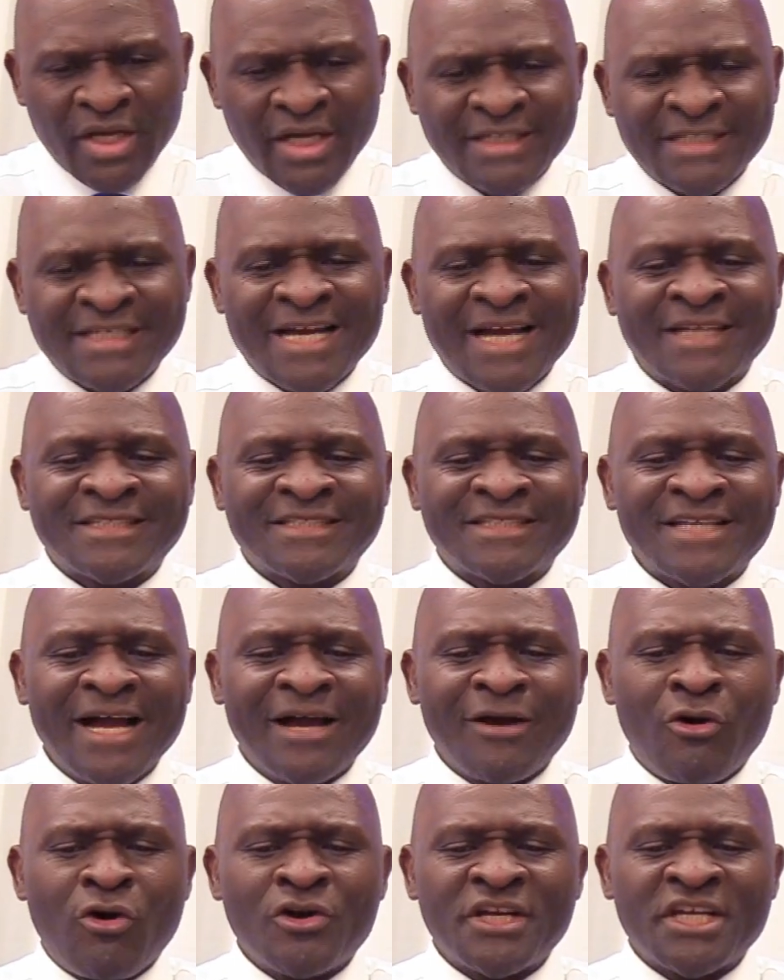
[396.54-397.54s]
The
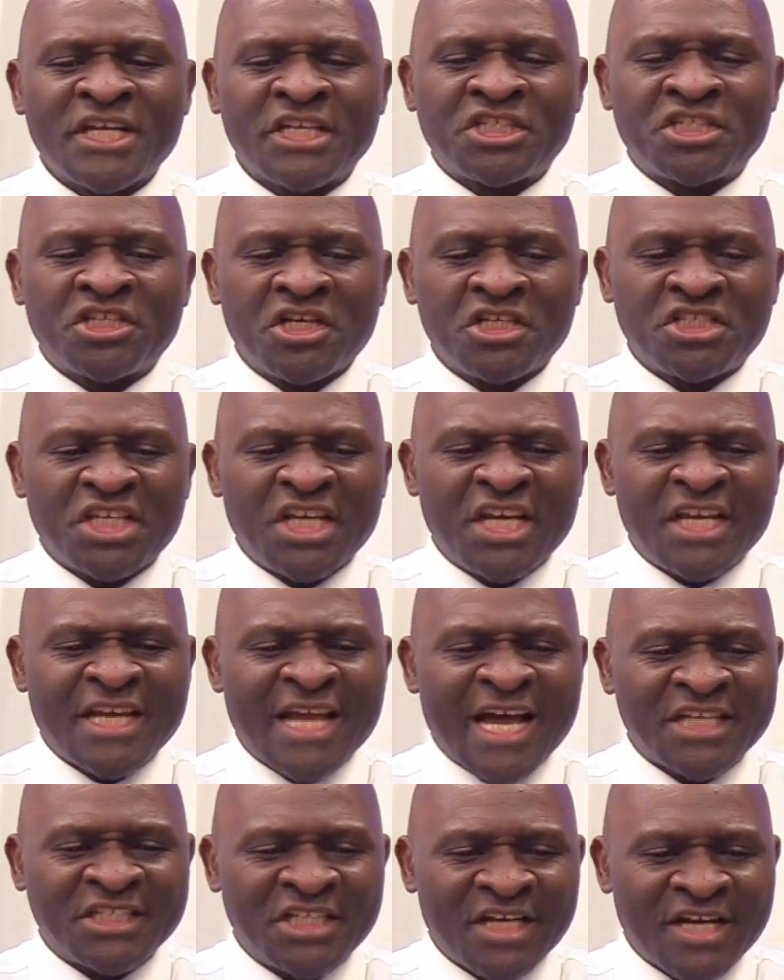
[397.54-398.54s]
attack on the church in
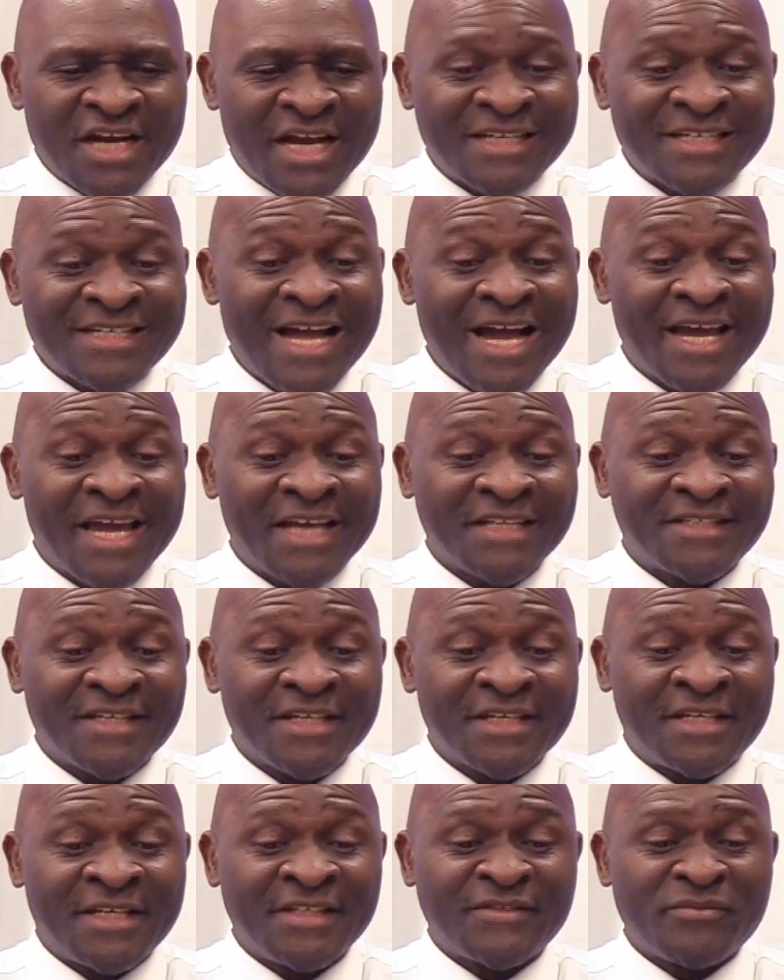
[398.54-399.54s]
Nigeria targets
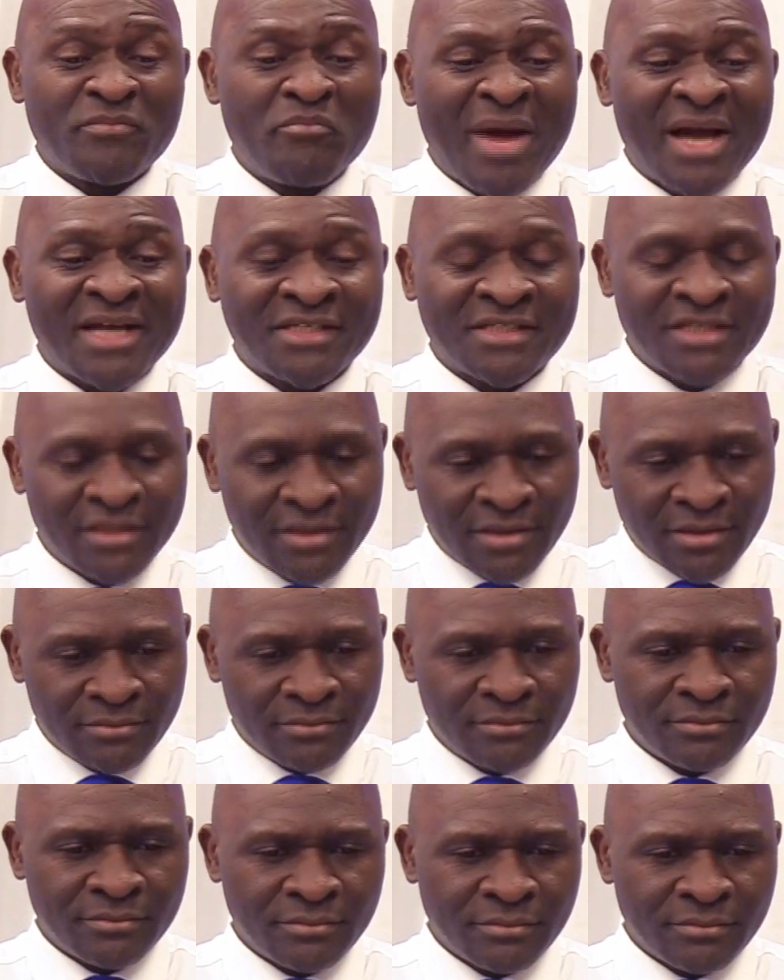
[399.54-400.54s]
this mantle.
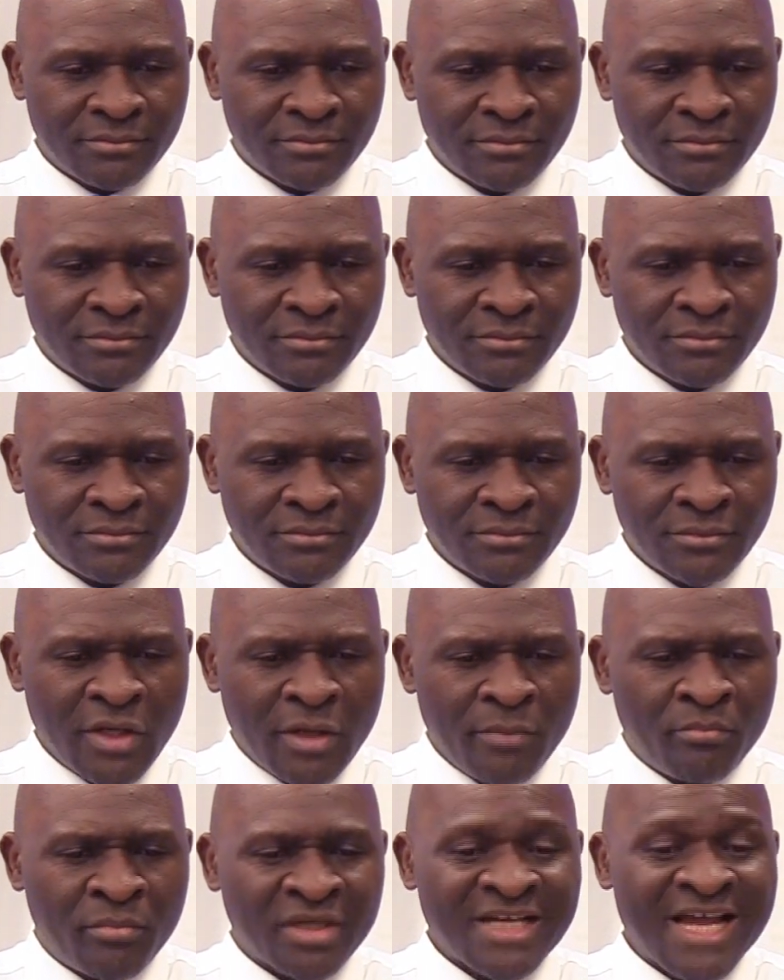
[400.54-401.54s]

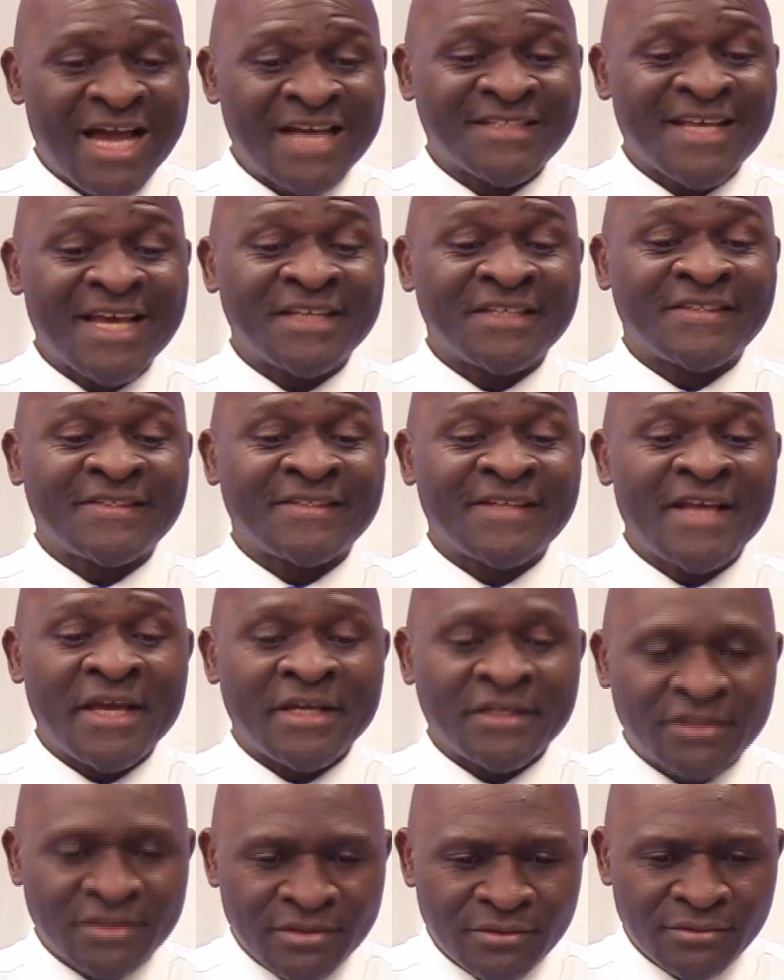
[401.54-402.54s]
But as I
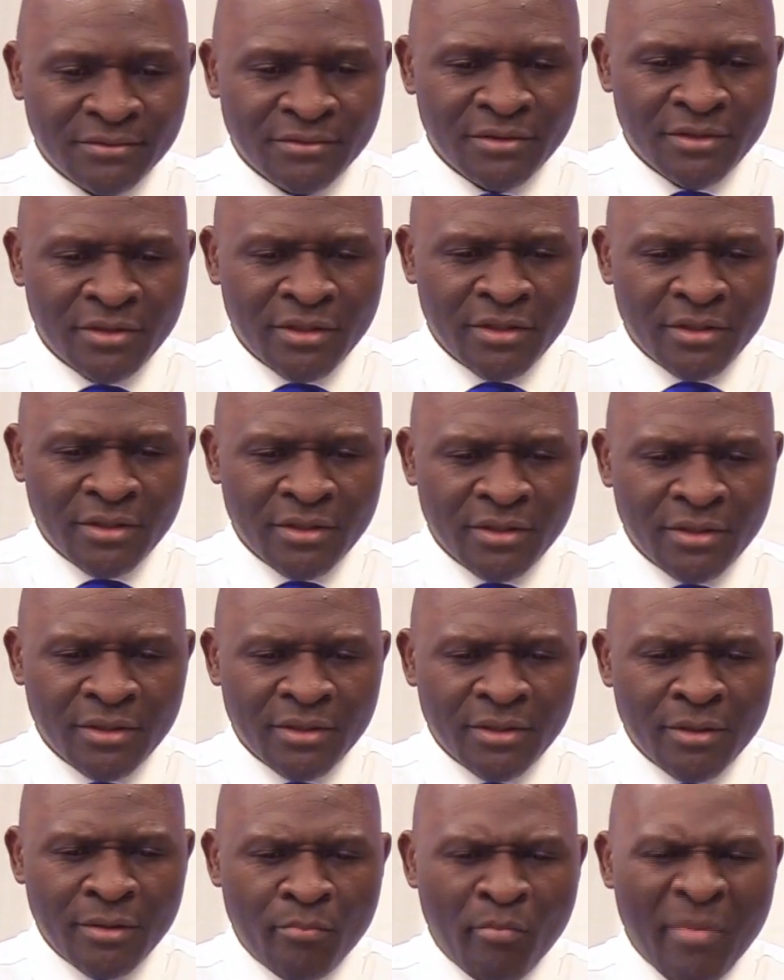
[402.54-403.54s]
said,
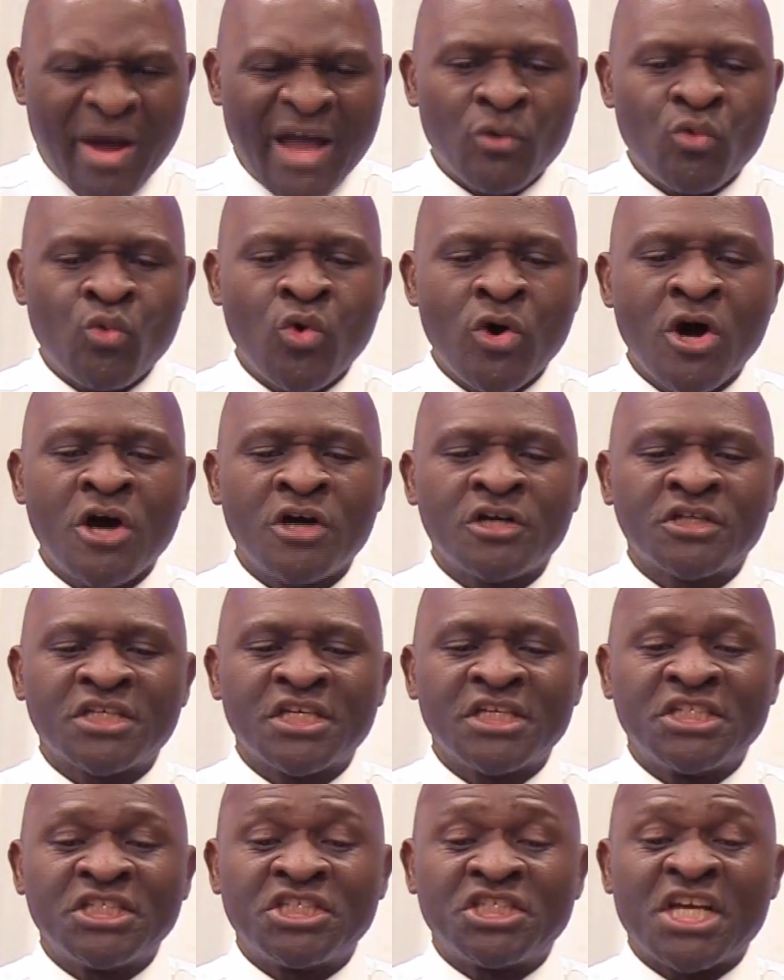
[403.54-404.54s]
my word
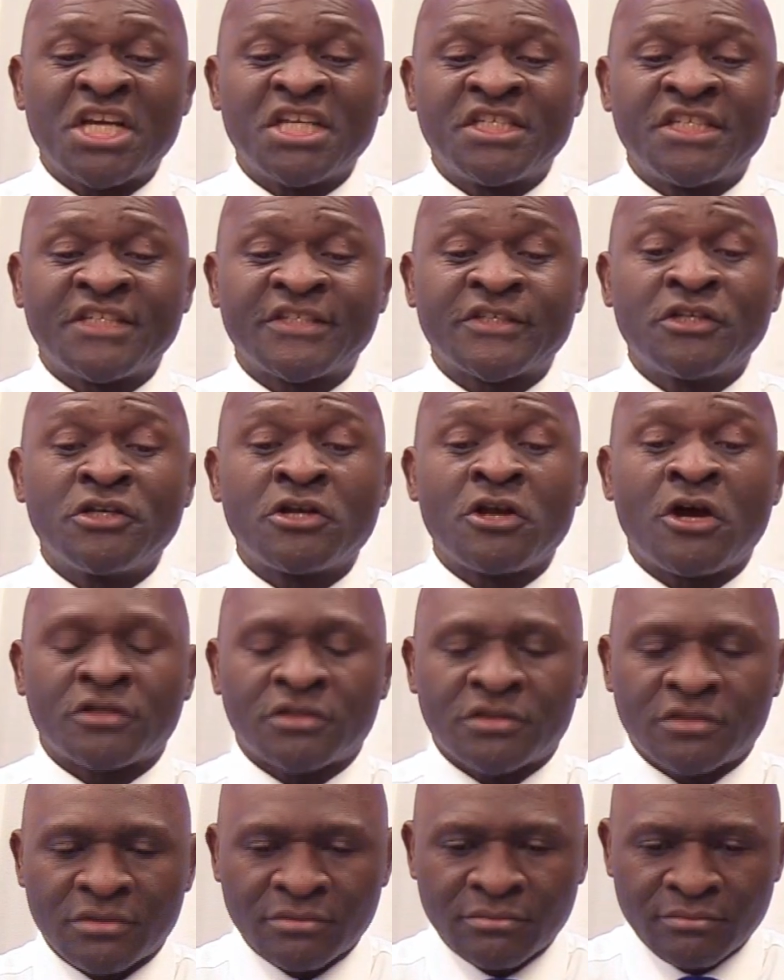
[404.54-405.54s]
changes
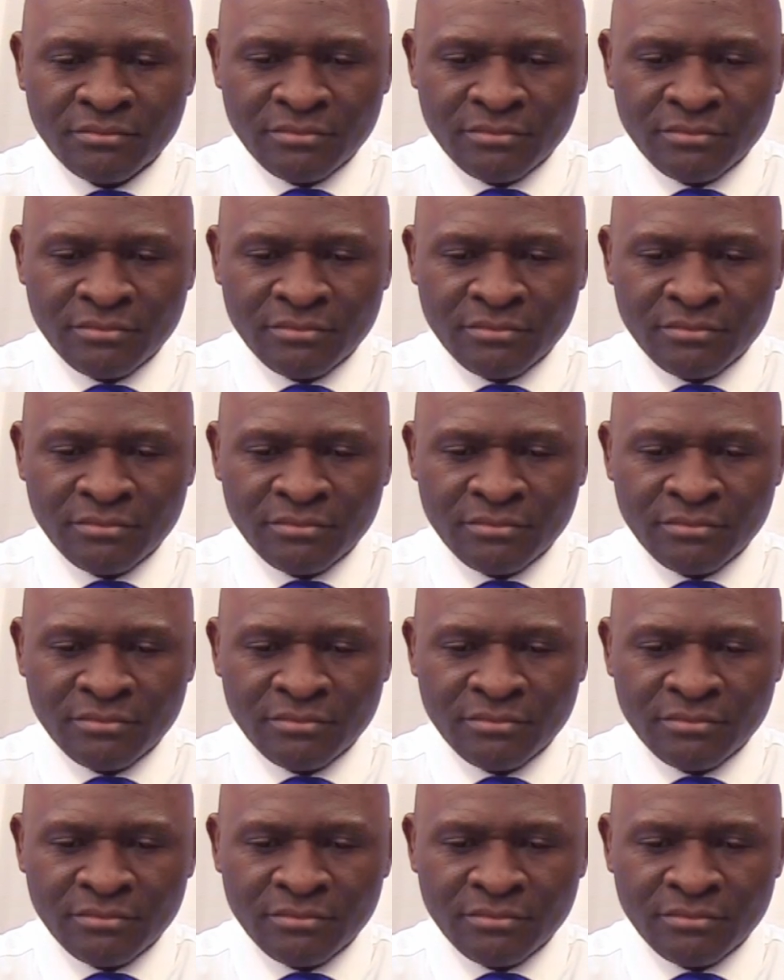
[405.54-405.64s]
not.